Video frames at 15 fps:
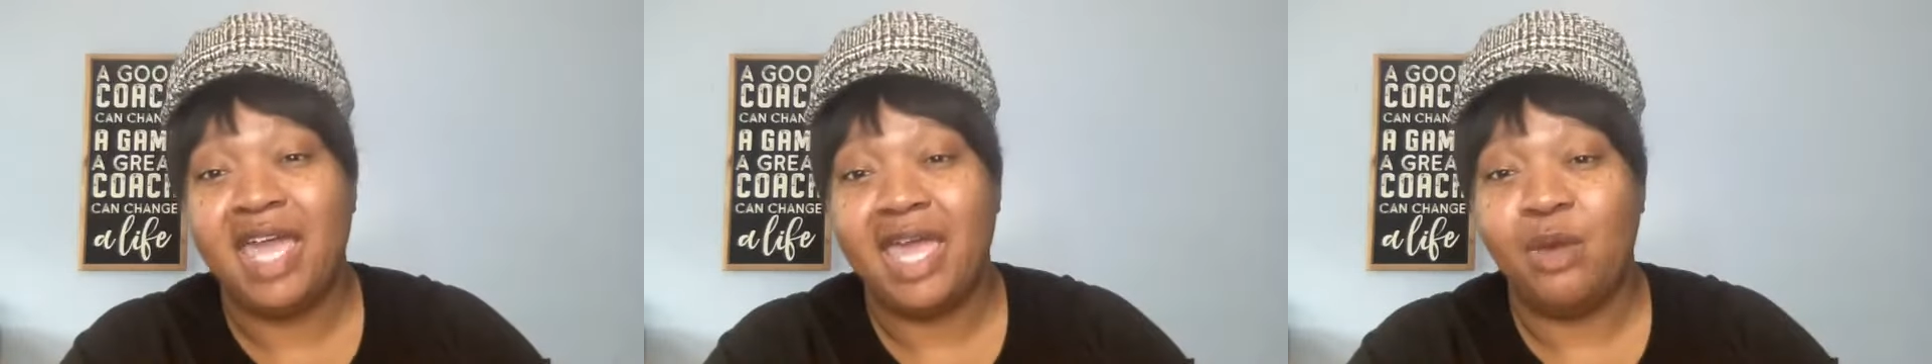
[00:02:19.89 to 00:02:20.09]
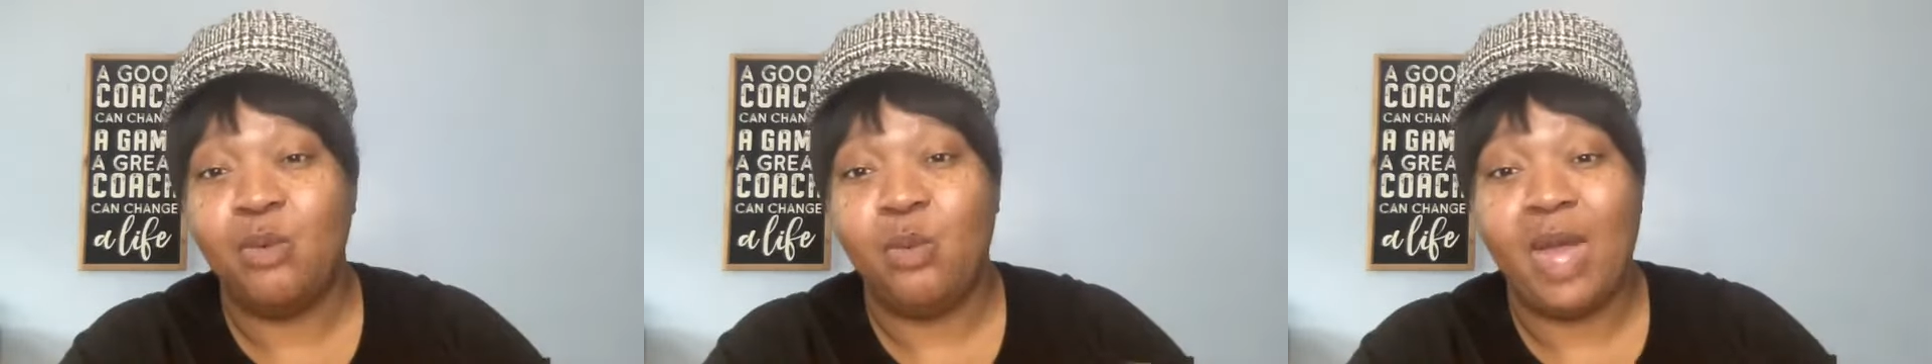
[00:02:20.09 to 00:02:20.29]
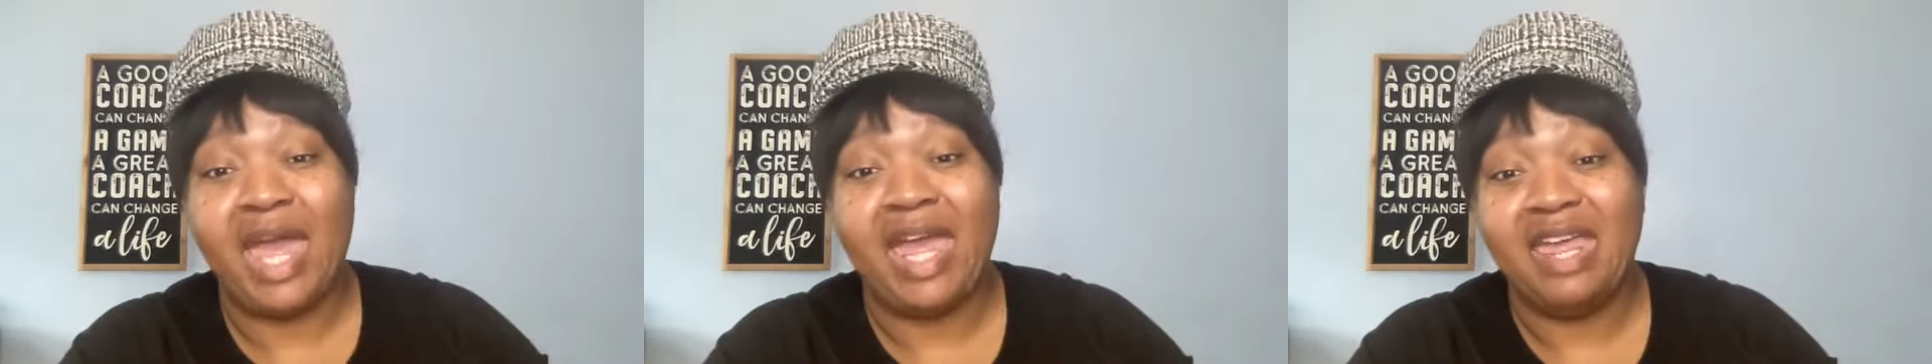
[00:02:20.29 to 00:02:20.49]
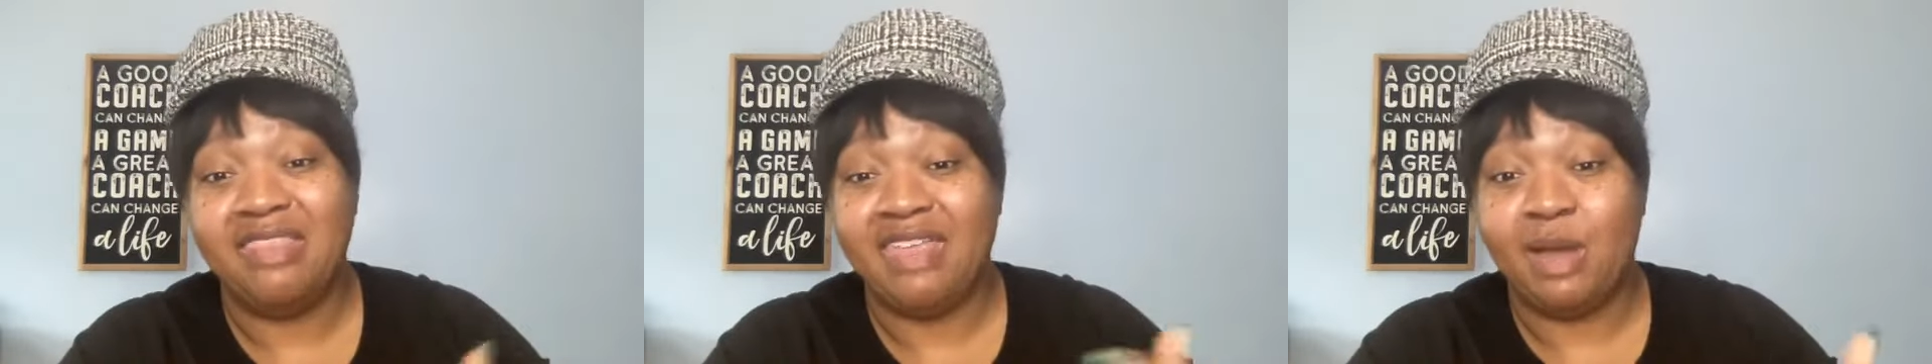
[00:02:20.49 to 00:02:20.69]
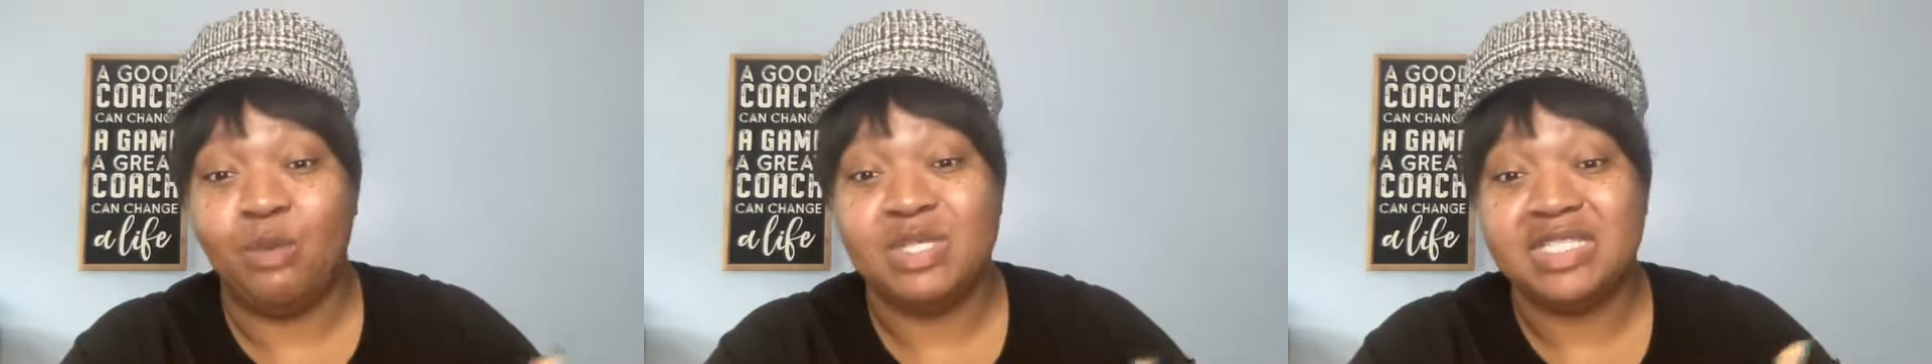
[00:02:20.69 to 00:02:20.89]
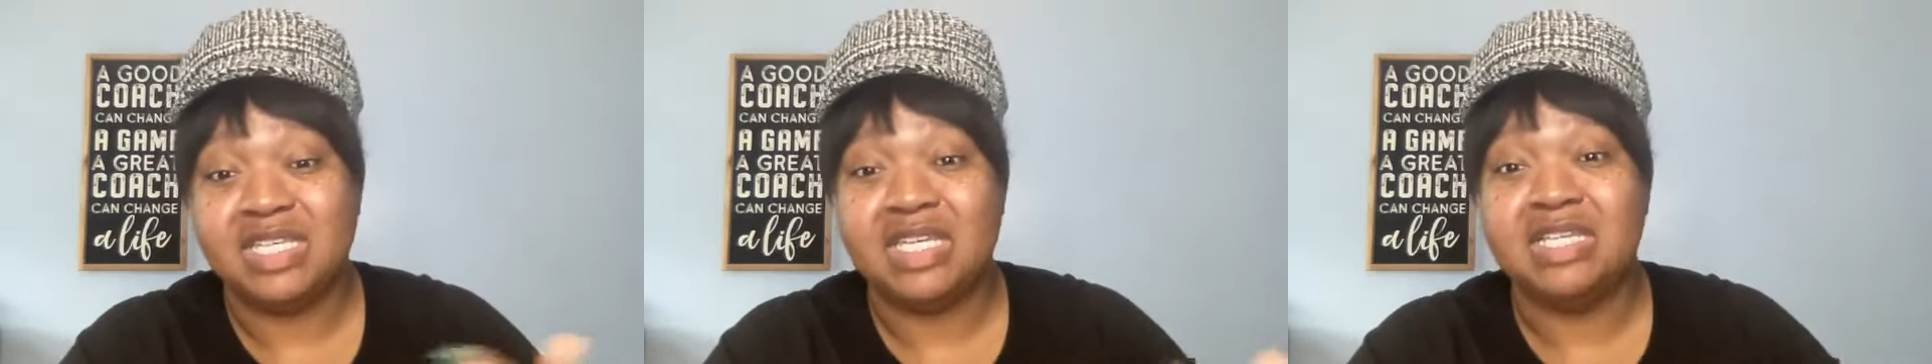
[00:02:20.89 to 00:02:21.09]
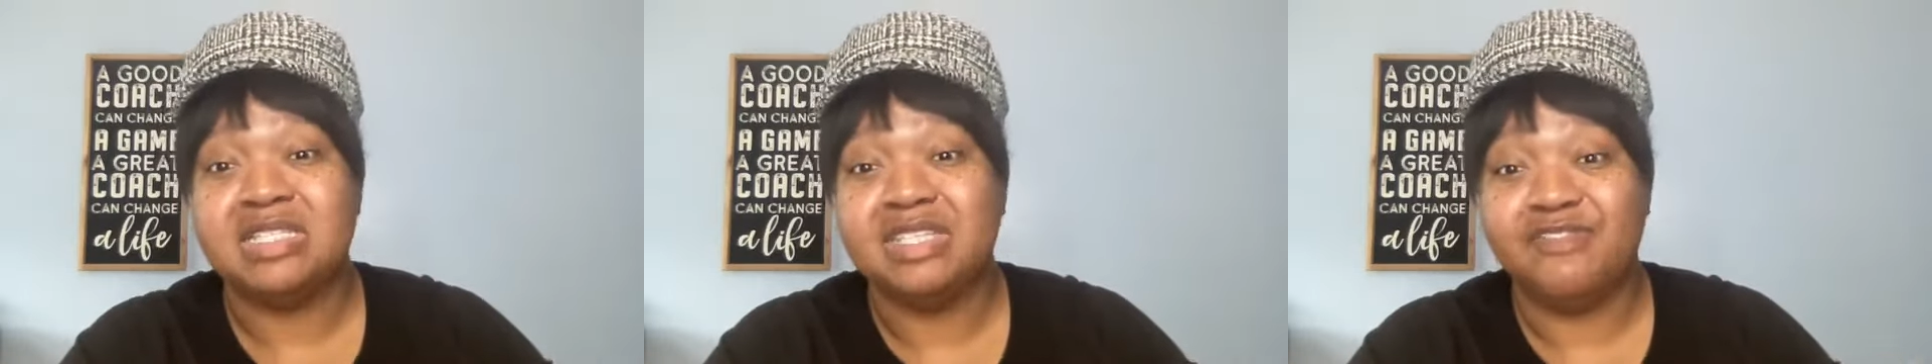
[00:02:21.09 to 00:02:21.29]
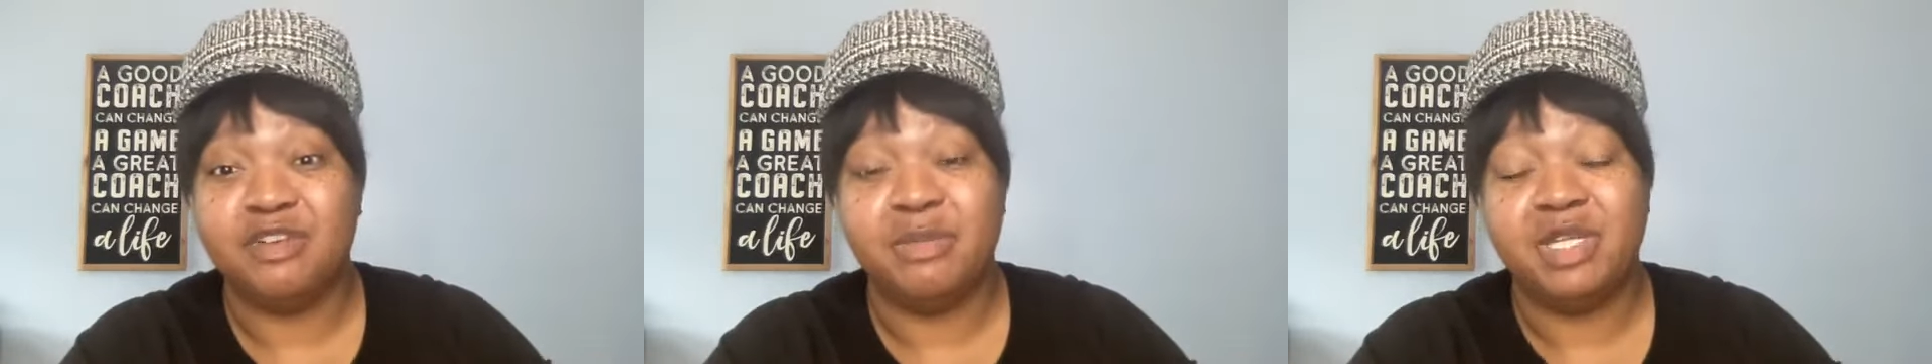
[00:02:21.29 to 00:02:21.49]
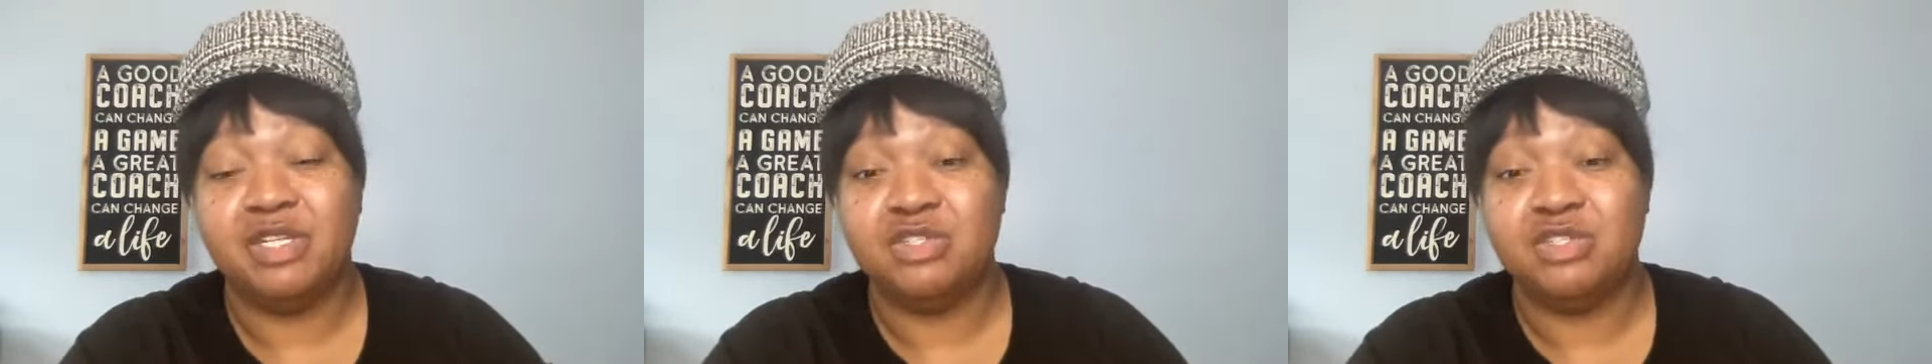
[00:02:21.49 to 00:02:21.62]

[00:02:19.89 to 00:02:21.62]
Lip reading: a way that was easy for me to